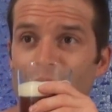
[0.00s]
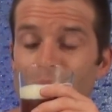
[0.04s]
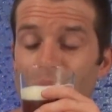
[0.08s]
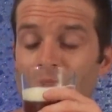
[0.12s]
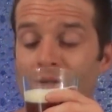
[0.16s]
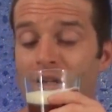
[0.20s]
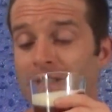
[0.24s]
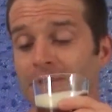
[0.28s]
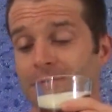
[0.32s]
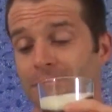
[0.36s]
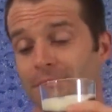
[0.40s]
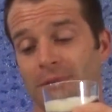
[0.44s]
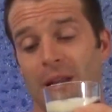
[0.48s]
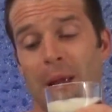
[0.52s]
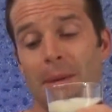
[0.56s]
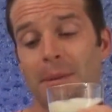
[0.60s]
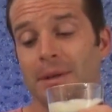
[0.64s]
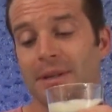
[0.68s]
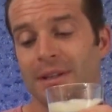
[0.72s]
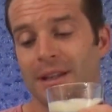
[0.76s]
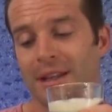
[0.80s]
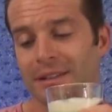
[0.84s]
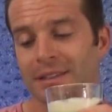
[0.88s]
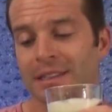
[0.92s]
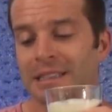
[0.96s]
But
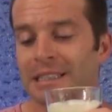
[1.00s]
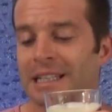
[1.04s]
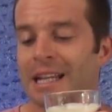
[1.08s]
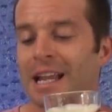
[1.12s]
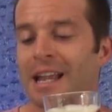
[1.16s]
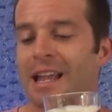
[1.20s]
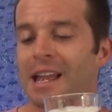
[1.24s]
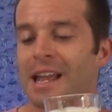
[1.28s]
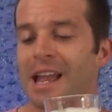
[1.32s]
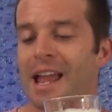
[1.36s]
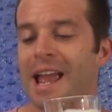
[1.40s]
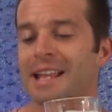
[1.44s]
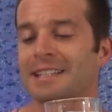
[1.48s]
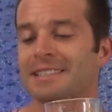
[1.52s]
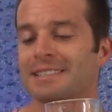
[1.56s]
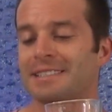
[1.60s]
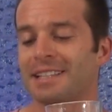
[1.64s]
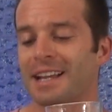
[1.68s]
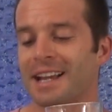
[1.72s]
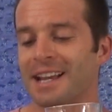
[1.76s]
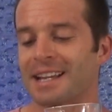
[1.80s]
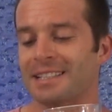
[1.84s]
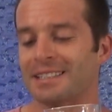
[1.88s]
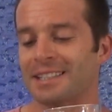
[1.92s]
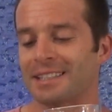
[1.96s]
it's
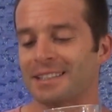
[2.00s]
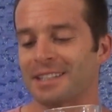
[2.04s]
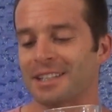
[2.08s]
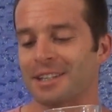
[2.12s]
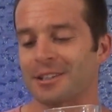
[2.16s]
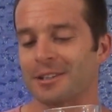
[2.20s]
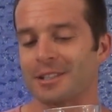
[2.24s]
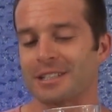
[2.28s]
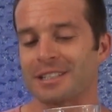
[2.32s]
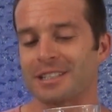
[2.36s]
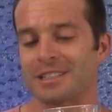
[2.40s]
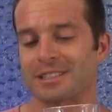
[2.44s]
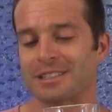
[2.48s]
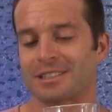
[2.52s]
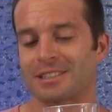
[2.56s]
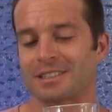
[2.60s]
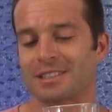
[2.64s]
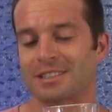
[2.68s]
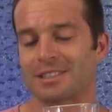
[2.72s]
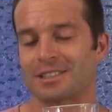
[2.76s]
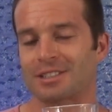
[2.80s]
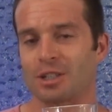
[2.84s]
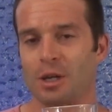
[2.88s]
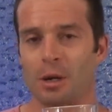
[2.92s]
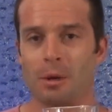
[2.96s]
nice that there
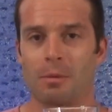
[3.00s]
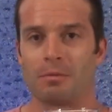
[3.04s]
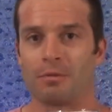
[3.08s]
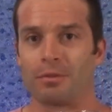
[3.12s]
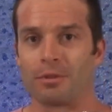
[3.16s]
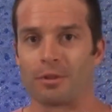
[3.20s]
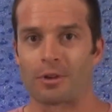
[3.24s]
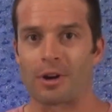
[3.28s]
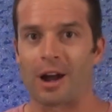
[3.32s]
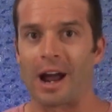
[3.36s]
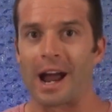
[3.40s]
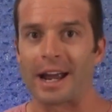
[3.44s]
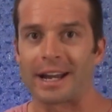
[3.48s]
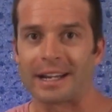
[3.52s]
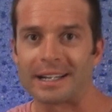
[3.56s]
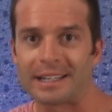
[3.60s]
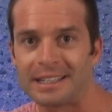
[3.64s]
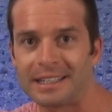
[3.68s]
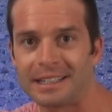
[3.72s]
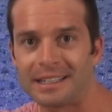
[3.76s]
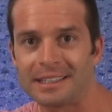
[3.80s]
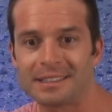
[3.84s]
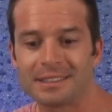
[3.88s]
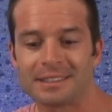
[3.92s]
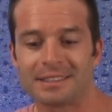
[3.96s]
is some
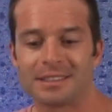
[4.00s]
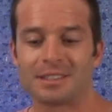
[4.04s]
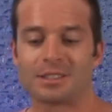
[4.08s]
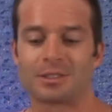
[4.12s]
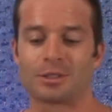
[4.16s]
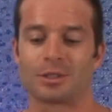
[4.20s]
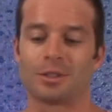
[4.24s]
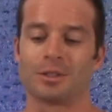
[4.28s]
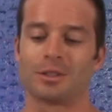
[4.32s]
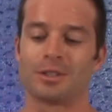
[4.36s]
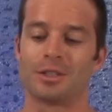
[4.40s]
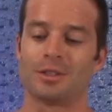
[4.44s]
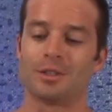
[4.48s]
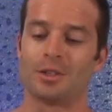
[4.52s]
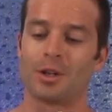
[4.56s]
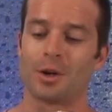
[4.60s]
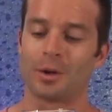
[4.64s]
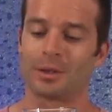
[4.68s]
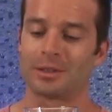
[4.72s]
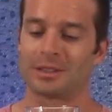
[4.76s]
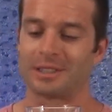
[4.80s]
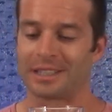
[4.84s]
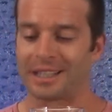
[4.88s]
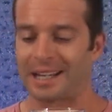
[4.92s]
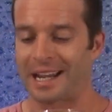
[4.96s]
variety, so you know
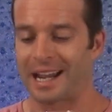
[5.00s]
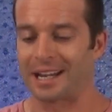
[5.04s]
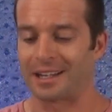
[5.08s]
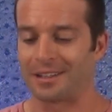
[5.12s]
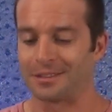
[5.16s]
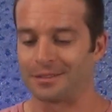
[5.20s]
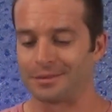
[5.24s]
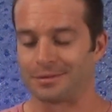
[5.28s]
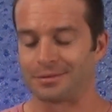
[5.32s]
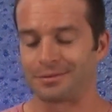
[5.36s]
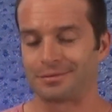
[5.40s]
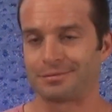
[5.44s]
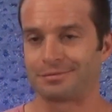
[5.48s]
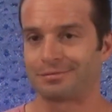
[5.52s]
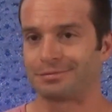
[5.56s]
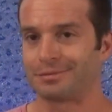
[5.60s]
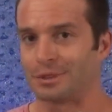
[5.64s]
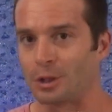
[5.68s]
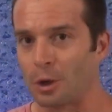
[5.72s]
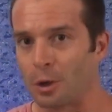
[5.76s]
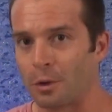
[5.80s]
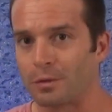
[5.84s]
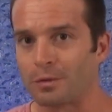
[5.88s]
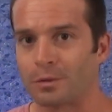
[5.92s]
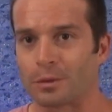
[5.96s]
what to kind of
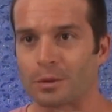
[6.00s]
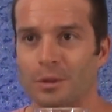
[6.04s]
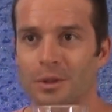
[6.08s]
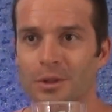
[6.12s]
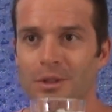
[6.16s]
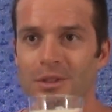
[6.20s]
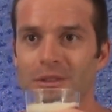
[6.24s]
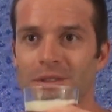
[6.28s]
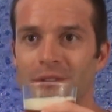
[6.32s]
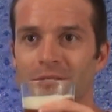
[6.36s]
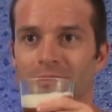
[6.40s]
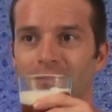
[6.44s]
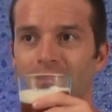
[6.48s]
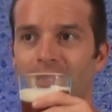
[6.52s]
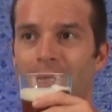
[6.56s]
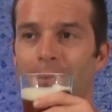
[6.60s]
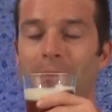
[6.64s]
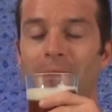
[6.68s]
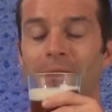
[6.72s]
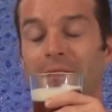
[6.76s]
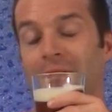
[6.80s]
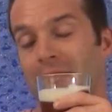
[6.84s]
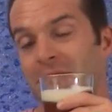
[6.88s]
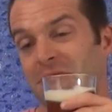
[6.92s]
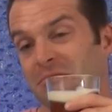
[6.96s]
go for. I
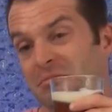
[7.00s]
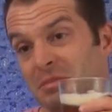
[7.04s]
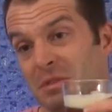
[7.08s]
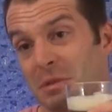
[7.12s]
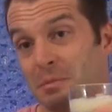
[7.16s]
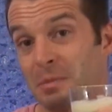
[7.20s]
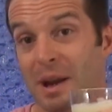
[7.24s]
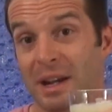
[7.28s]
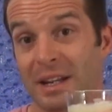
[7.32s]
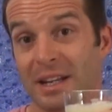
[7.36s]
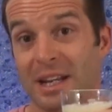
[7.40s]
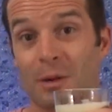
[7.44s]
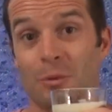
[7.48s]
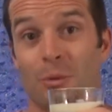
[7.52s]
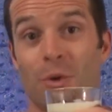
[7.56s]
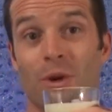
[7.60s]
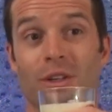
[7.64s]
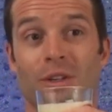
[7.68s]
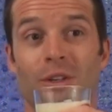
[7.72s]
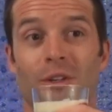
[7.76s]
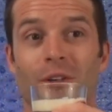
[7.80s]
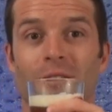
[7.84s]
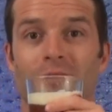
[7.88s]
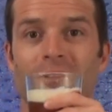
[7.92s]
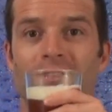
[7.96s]
mean, depending on
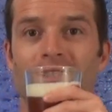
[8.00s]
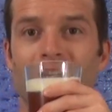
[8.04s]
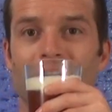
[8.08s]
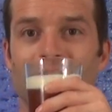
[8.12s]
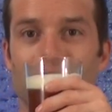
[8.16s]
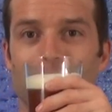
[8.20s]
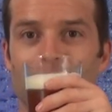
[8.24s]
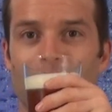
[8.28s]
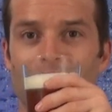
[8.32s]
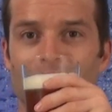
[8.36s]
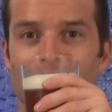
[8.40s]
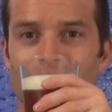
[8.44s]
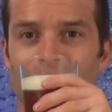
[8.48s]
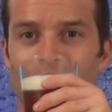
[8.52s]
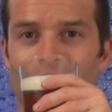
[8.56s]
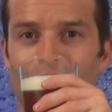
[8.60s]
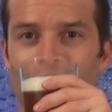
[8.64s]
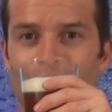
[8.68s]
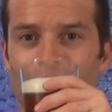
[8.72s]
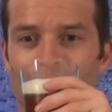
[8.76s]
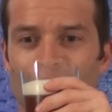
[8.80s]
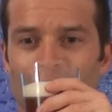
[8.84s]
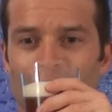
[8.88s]
what your taste buds are.